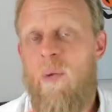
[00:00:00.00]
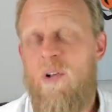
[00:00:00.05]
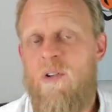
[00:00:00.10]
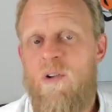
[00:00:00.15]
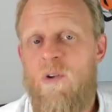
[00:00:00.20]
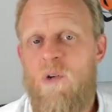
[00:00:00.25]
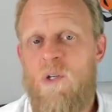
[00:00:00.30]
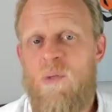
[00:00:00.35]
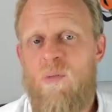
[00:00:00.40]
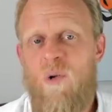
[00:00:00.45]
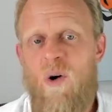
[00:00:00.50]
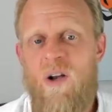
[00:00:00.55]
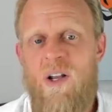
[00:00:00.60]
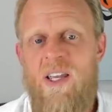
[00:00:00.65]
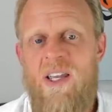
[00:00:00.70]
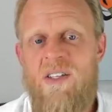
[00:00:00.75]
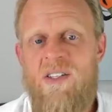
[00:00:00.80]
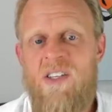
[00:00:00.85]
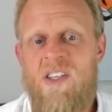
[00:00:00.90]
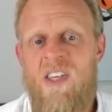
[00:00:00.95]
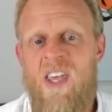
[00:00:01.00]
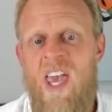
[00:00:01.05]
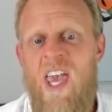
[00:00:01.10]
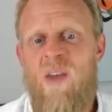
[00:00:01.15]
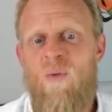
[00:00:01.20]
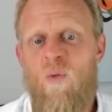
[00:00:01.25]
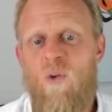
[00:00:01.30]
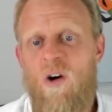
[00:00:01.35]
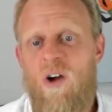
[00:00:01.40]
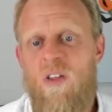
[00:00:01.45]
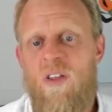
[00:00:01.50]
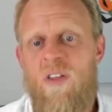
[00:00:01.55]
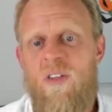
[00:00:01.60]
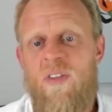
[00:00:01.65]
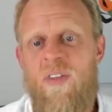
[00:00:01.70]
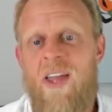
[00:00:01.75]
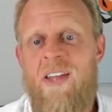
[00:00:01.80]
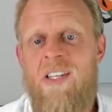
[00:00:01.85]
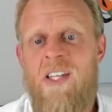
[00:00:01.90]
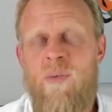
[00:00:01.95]
2 spot is Kenworth.
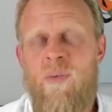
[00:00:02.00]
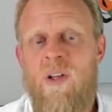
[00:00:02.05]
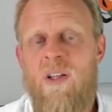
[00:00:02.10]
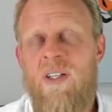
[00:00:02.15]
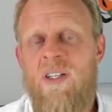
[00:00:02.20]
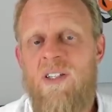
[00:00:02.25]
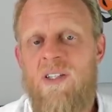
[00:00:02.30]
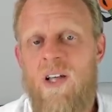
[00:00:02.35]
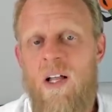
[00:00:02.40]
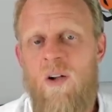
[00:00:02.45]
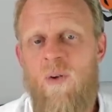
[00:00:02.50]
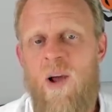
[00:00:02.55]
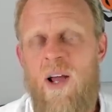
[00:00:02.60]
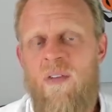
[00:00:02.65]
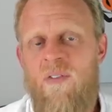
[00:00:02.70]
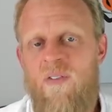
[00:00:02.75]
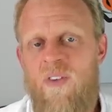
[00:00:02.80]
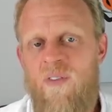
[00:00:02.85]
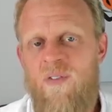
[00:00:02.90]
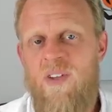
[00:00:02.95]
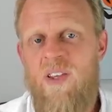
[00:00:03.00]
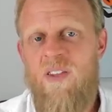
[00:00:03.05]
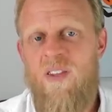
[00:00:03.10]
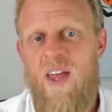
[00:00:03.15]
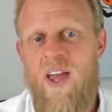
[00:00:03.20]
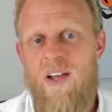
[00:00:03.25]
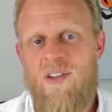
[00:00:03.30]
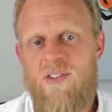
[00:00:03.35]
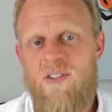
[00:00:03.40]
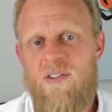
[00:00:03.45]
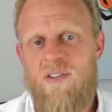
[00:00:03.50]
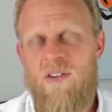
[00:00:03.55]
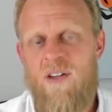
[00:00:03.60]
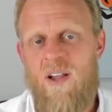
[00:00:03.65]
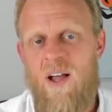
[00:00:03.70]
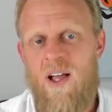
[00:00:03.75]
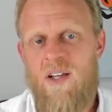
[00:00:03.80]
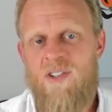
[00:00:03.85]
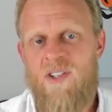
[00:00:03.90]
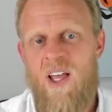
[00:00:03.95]
They typically sell around 50,000
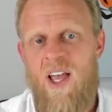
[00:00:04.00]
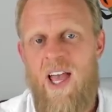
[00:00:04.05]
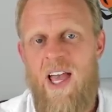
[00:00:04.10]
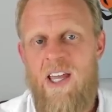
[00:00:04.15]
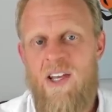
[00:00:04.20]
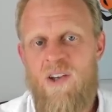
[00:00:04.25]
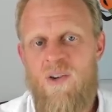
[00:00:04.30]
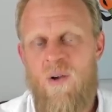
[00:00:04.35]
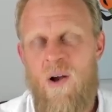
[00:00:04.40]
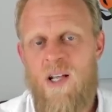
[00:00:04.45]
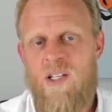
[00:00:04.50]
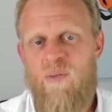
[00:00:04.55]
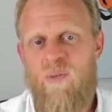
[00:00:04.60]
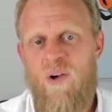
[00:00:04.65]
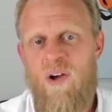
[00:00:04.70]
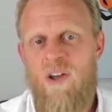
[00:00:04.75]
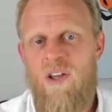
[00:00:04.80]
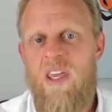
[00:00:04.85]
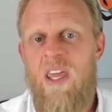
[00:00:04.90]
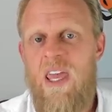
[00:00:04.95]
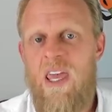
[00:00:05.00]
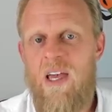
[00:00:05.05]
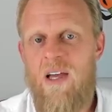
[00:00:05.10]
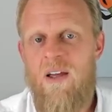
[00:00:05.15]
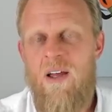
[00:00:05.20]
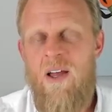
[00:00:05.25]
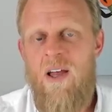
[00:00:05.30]
Class 8 trucks per year.